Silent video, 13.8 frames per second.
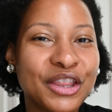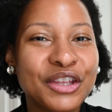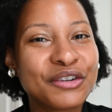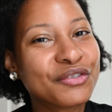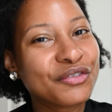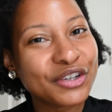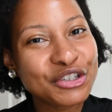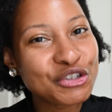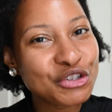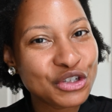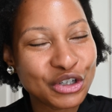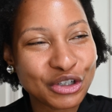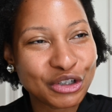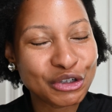The French
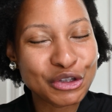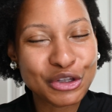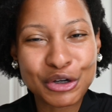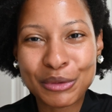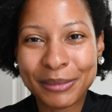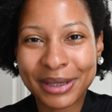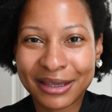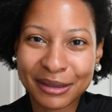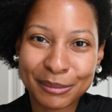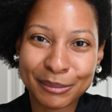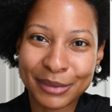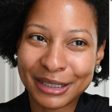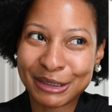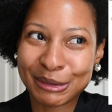girl no
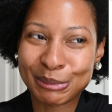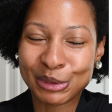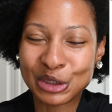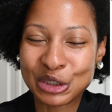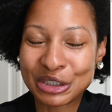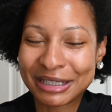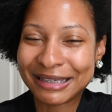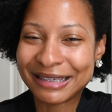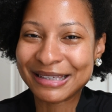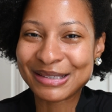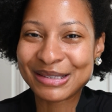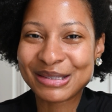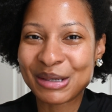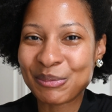makeup look
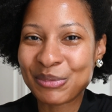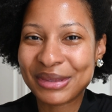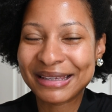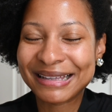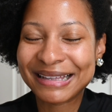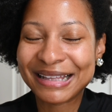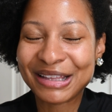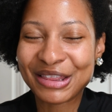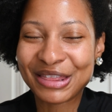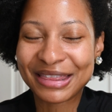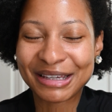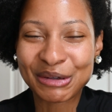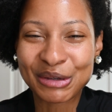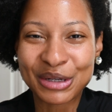is something
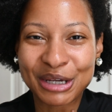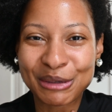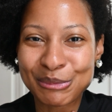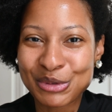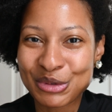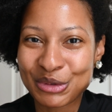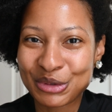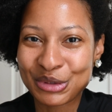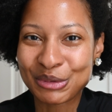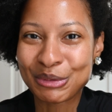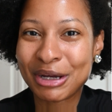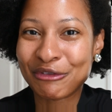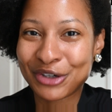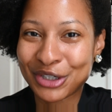that I'm sure you
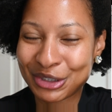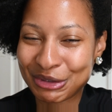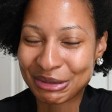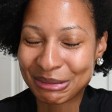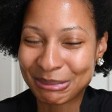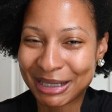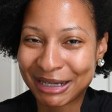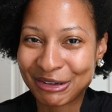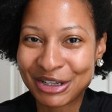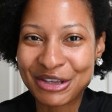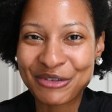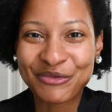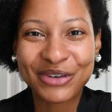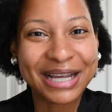have heard about.
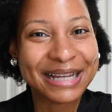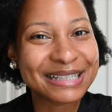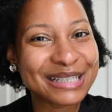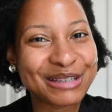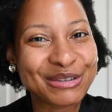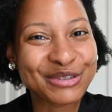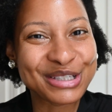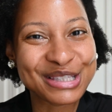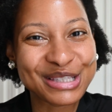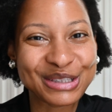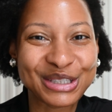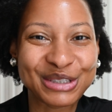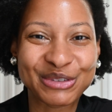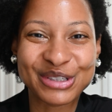In fact, I
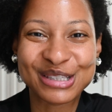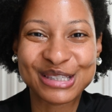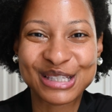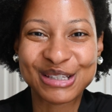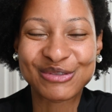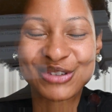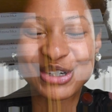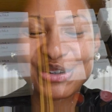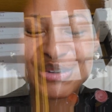recently received a